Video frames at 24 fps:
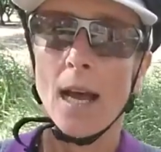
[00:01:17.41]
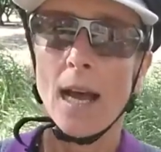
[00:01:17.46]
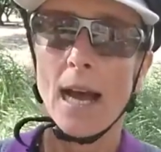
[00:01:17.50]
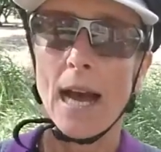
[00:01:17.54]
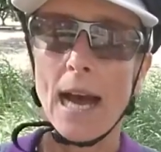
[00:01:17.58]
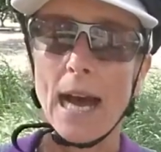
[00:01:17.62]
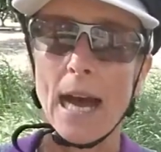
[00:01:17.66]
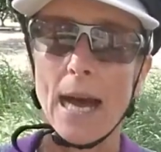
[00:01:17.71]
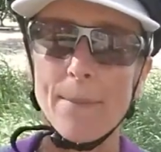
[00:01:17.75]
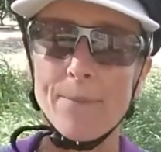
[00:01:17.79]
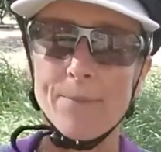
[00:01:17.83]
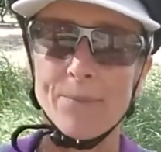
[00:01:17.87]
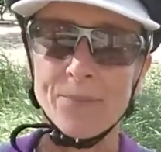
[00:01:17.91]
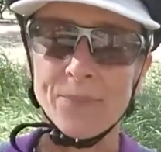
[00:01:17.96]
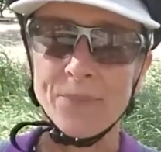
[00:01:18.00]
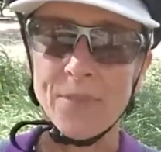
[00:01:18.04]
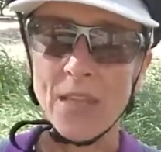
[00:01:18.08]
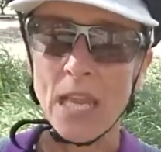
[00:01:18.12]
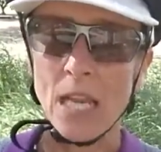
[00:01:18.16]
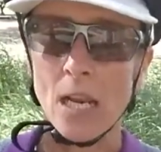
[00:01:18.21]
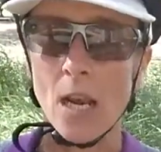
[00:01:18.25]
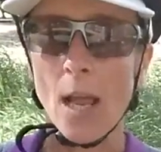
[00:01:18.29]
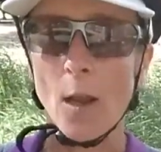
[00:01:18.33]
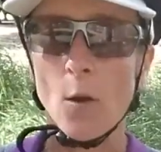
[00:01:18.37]

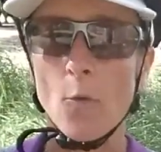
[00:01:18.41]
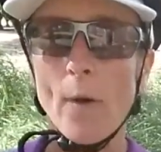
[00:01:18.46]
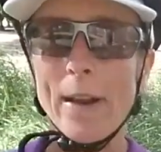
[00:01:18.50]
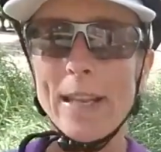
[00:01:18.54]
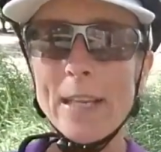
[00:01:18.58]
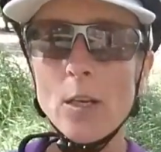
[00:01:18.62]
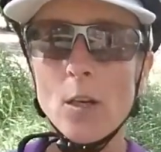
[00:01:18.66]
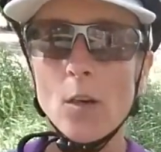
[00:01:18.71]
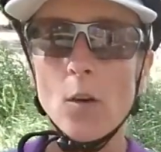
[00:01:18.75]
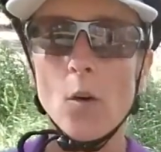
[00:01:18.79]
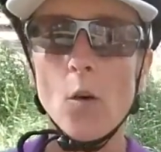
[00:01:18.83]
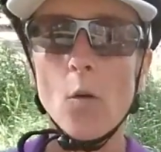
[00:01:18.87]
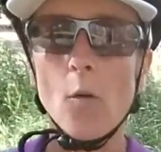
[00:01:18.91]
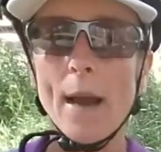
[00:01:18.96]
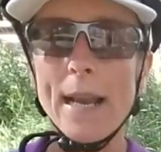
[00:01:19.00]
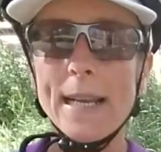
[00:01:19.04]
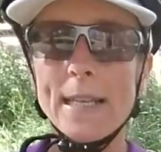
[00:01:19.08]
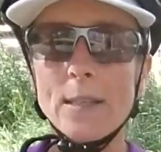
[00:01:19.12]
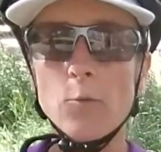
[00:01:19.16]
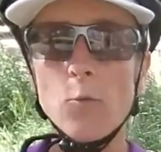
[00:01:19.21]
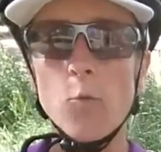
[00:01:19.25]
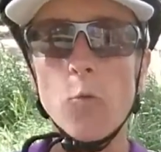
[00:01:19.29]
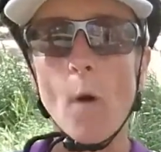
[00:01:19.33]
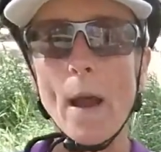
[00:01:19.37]
like when you're
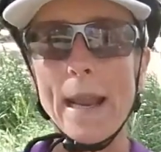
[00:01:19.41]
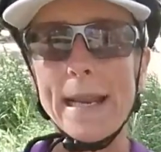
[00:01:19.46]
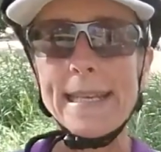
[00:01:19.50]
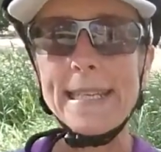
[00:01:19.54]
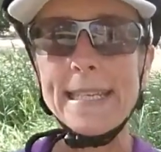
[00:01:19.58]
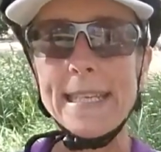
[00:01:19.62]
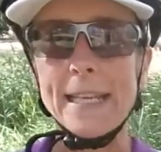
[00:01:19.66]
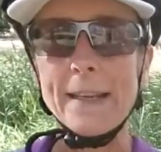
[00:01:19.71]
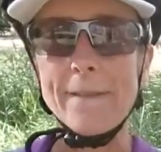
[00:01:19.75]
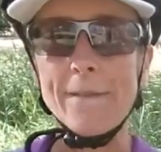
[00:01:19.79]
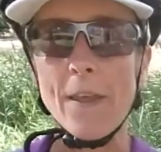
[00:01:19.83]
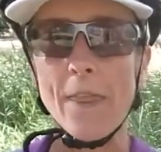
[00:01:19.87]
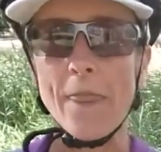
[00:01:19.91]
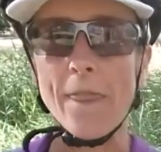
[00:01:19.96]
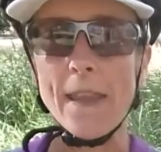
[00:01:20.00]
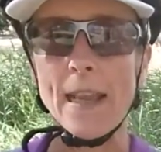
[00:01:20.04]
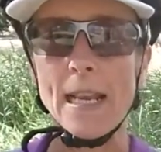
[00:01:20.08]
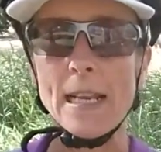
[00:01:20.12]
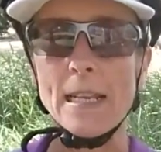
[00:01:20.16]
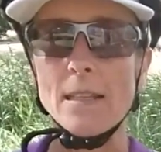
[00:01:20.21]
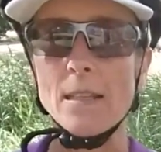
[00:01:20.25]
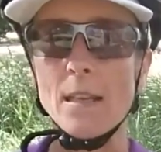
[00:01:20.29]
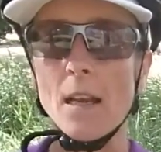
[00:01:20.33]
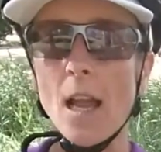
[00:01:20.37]
always waiting for things,